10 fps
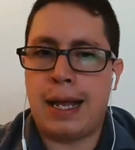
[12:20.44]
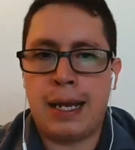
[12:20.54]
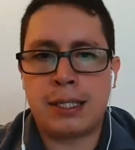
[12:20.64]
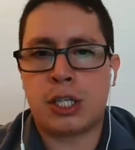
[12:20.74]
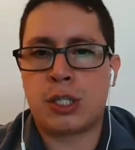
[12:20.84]

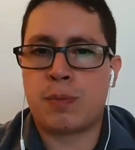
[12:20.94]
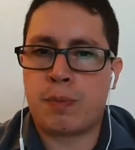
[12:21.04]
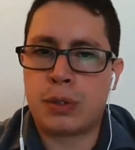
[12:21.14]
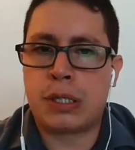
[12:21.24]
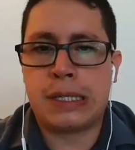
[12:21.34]
Let us
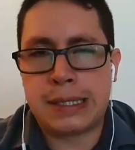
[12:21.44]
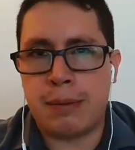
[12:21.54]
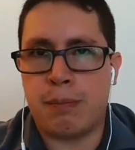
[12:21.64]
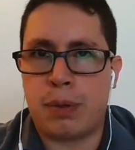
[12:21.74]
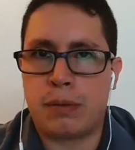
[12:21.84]
put it
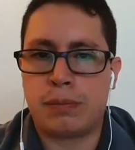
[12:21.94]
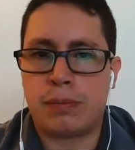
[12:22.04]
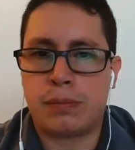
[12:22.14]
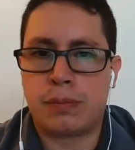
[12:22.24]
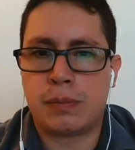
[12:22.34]
simple,
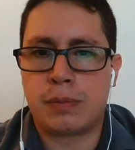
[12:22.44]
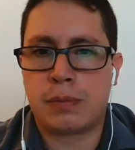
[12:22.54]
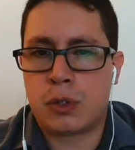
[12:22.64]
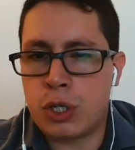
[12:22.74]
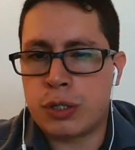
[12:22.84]

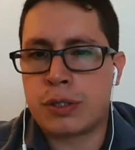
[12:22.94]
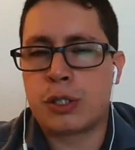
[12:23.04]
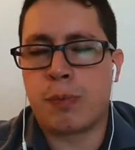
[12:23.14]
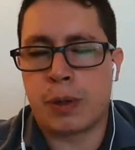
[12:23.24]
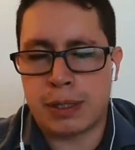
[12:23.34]
just
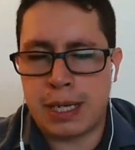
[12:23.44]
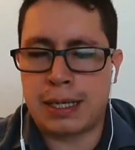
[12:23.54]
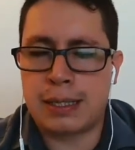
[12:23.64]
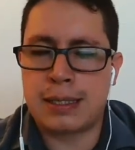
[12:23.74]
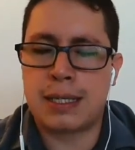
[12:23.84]
to
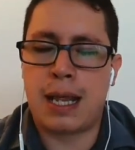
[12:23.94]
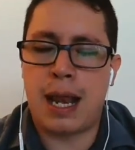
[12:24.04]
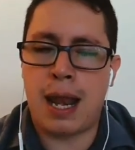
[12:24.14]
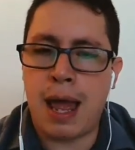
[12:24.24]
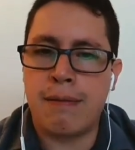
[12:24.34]
protect
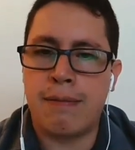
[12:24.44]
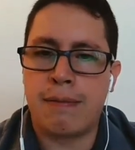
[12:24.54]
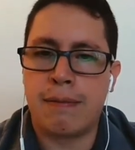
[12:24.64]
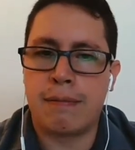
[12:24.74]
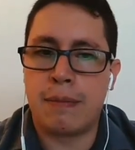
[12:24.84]
life
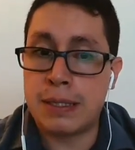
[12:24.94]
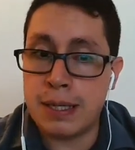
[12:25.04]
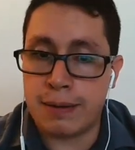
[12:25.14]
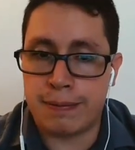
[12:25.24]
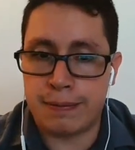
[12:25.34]

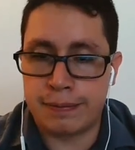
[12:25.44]
itself.